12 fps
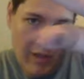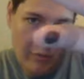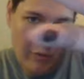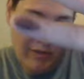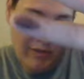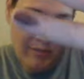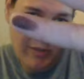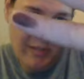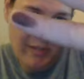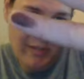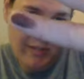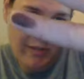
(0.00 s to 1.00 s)
more
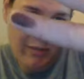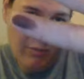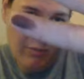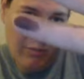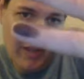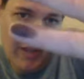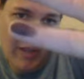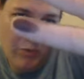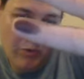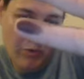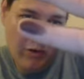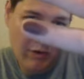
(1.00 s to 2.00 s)
pigmented, way
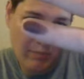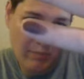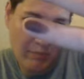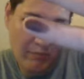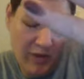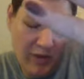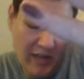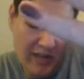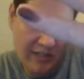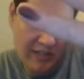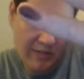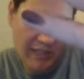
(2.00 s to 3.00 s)
more
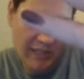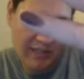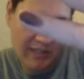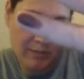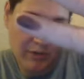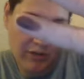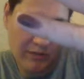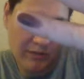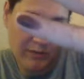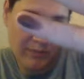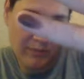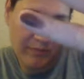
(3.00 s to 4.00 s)
reddish pinky
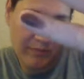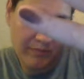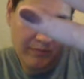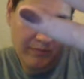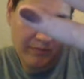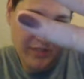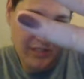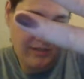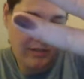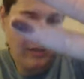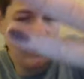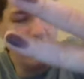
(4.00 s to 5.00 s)
sparkle. Just
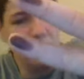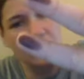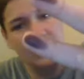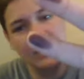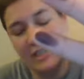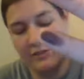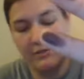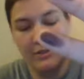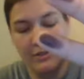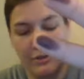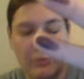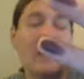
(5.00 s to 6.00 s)
gorgeous. I don't
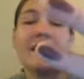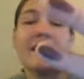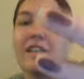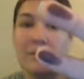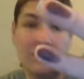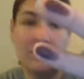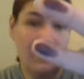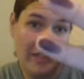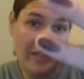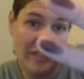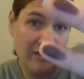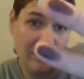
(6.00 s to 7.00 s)
know what I will use
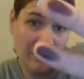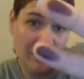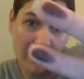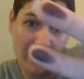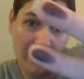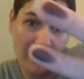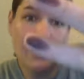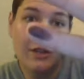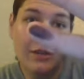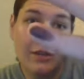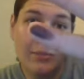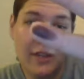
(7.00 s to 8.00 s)
that color for,
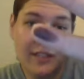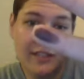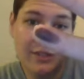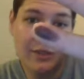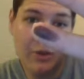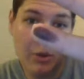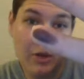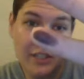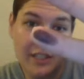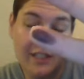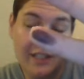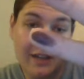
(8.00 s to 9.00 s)
but it's
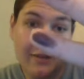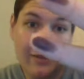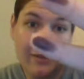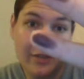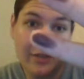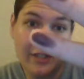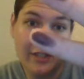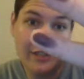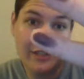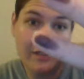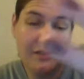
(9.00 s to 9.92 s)
gorgeous and I really want to use it.